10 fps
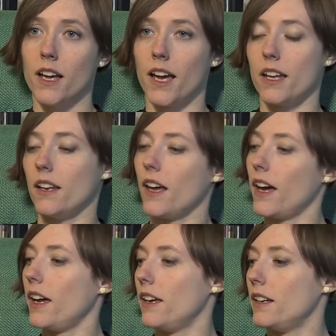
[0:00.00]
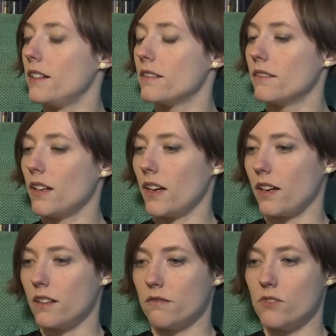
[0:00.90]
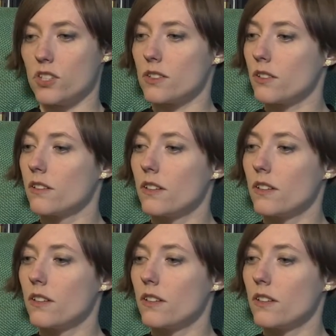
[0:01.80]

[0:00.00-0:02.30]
And I uh, just